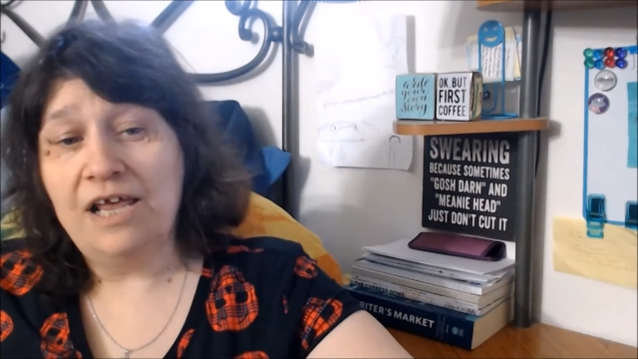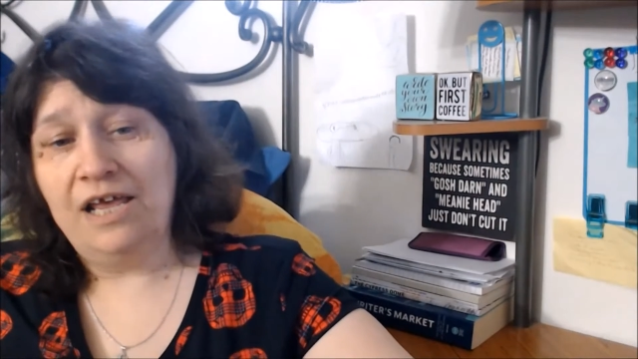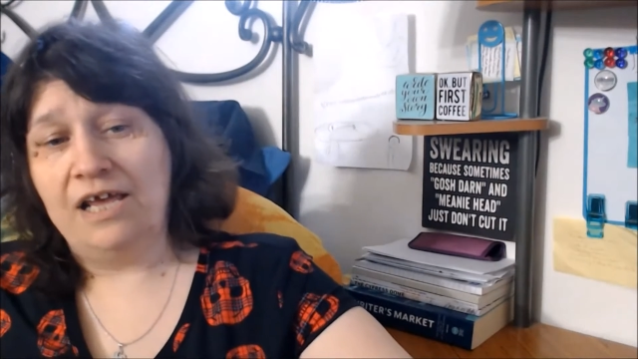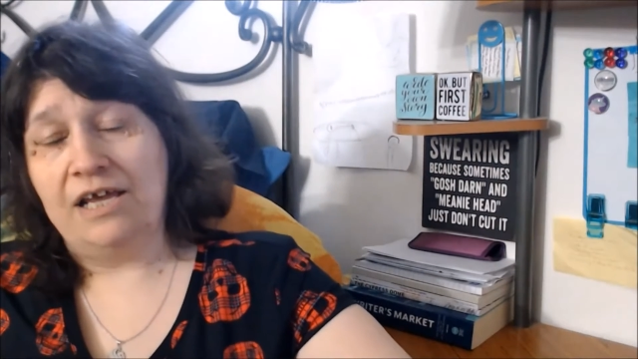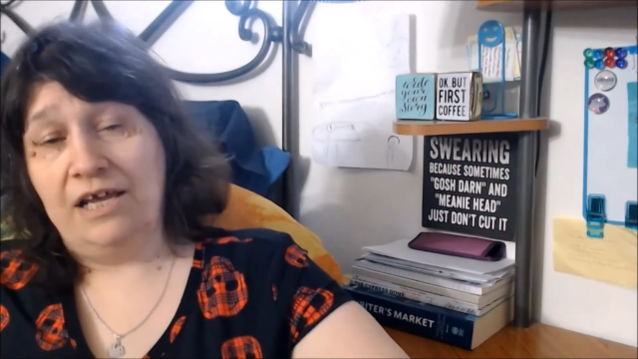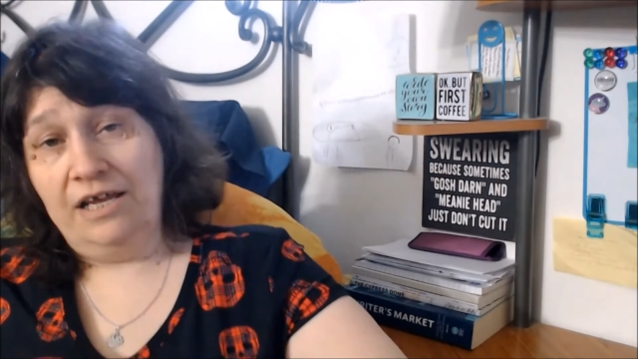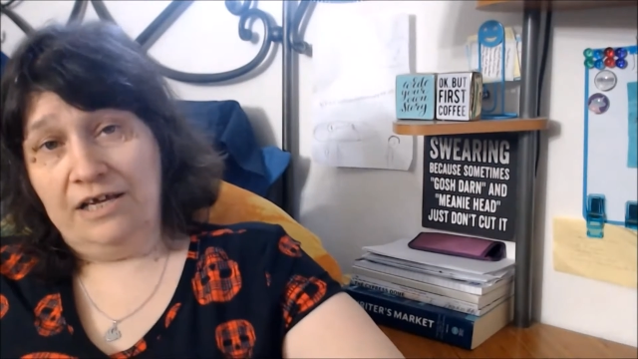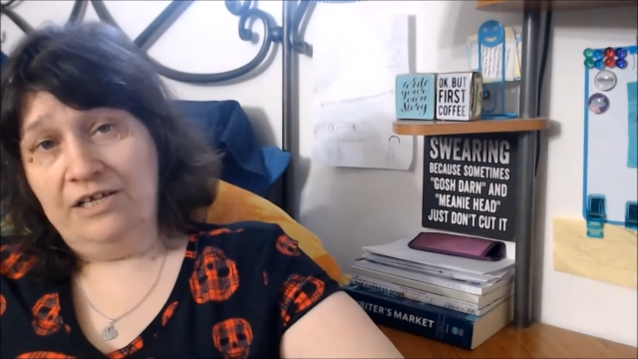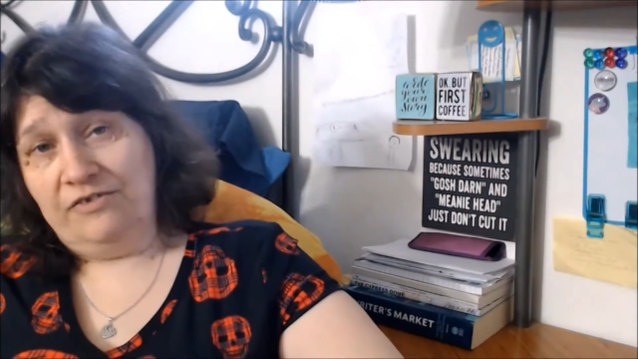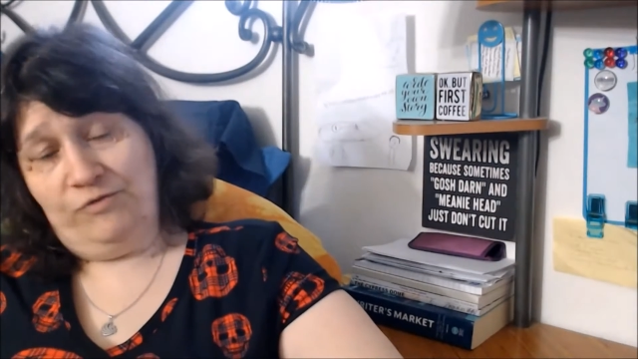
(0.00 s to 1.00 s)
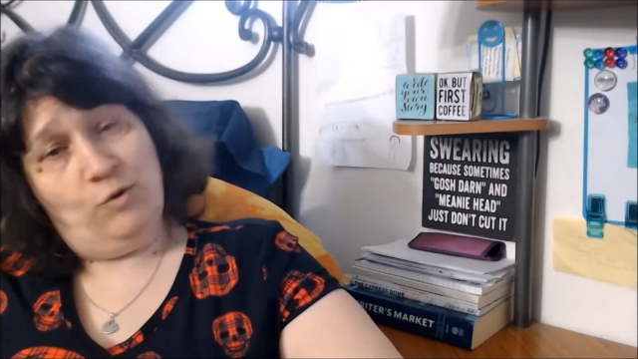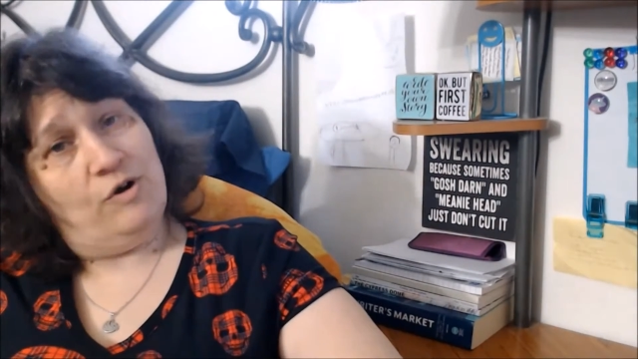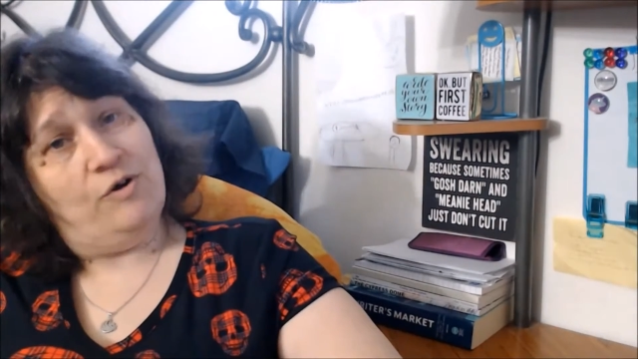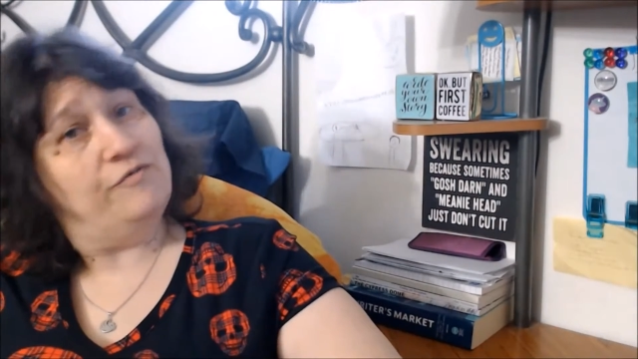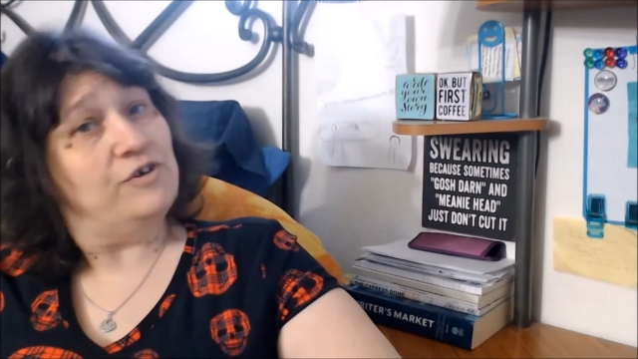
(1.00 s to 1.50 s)
And if you
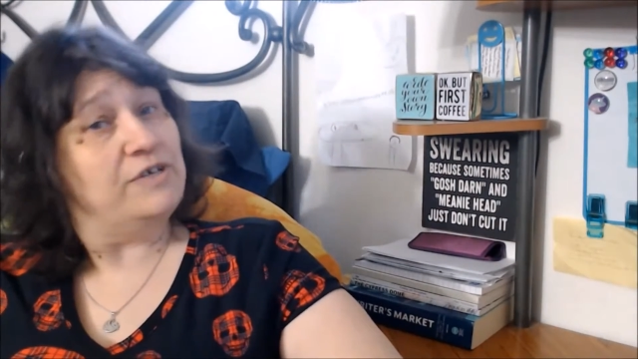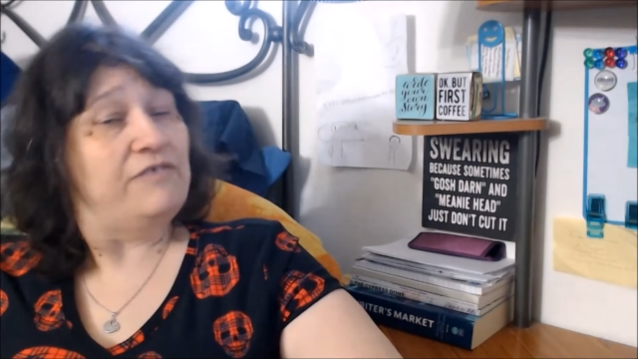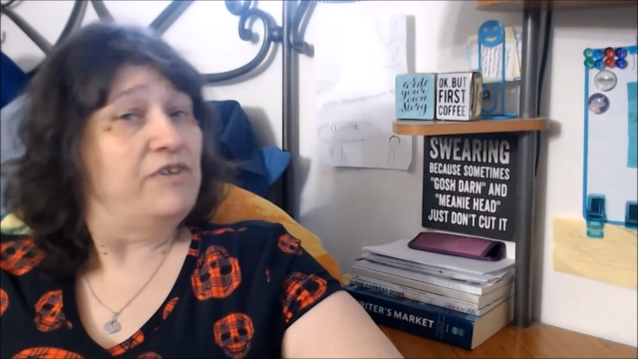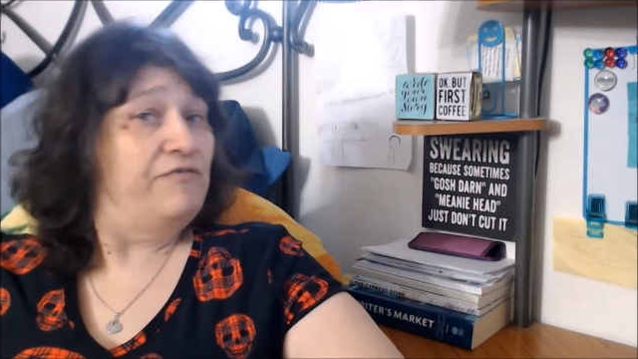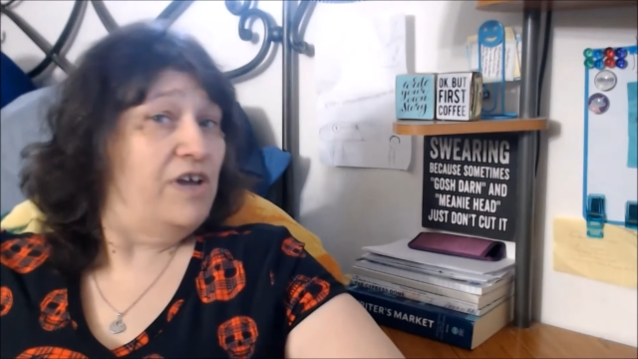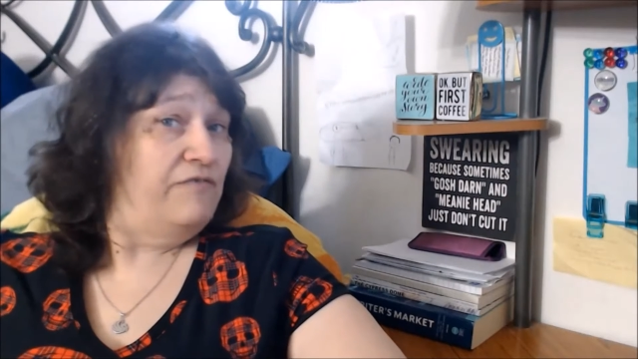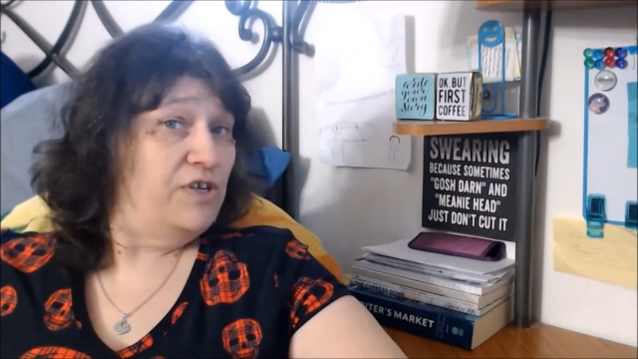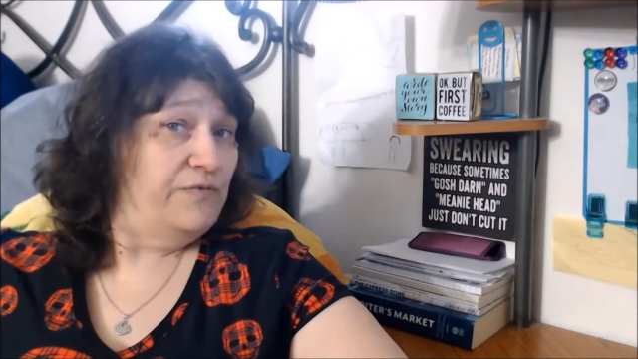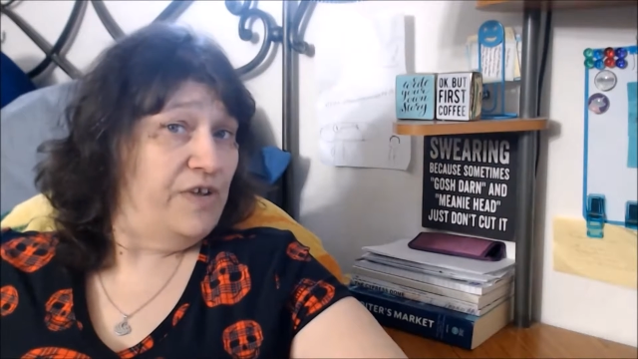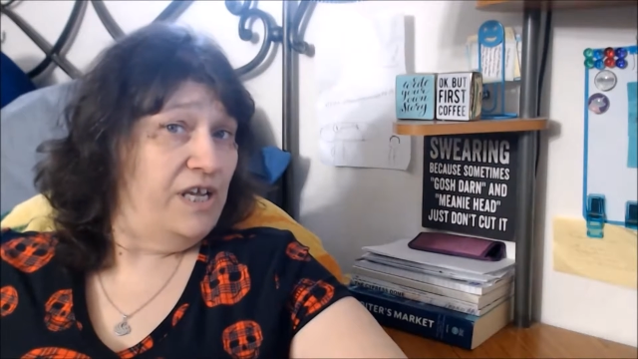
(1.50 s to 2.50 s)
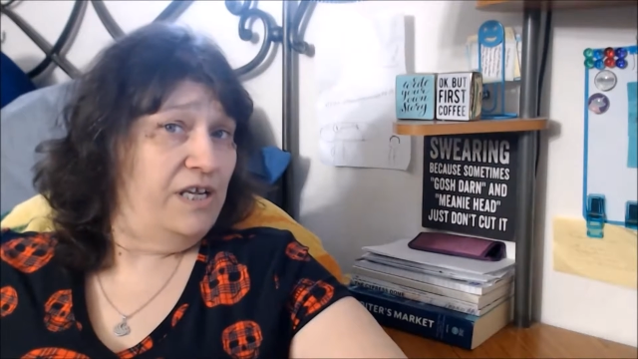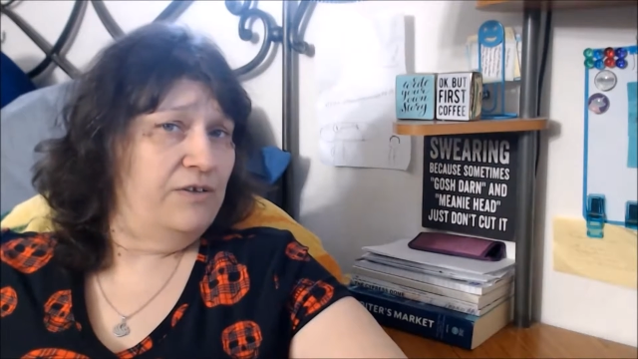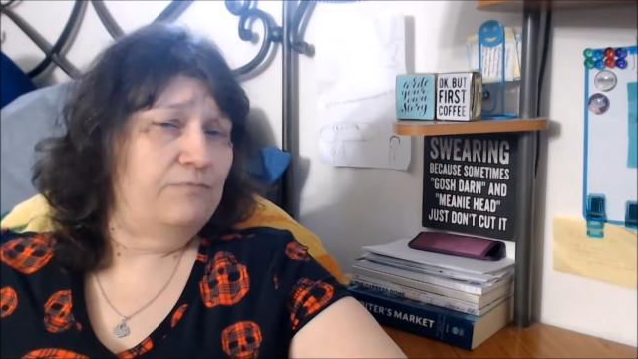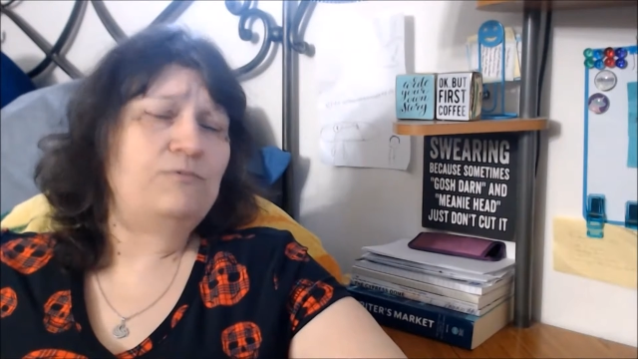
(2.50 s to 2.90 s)
are over 75 years of age,